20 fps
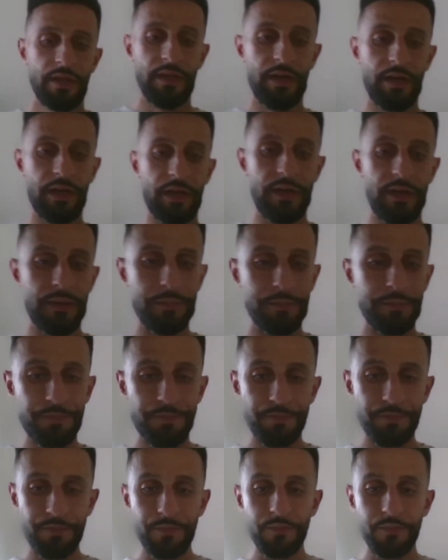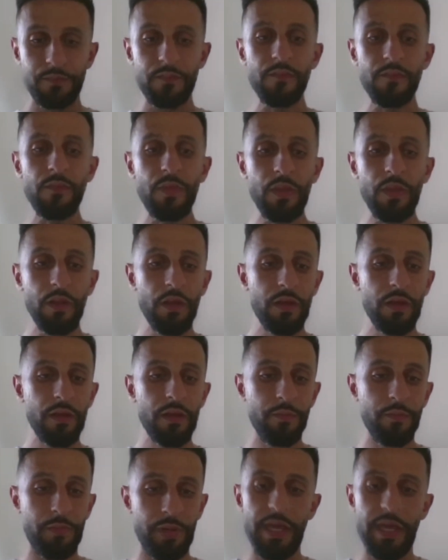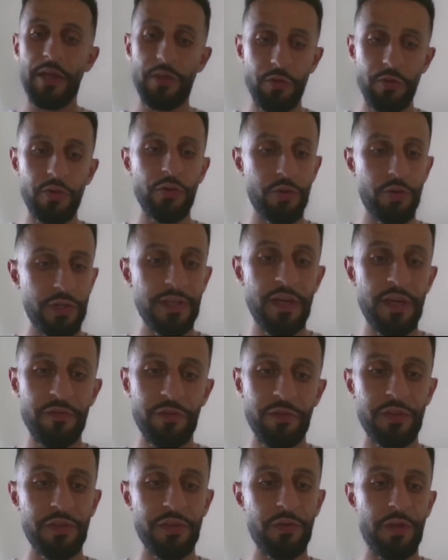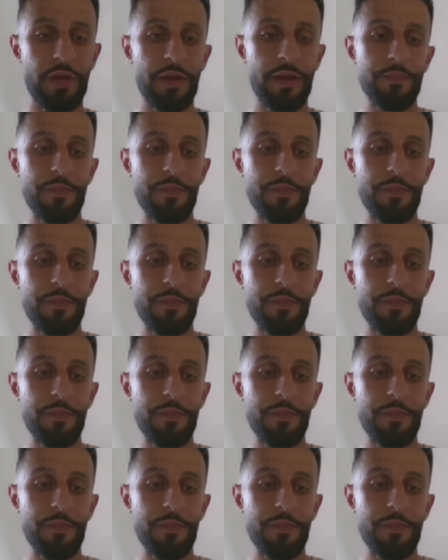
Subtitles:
Um, but yeah, you can definitely do that. I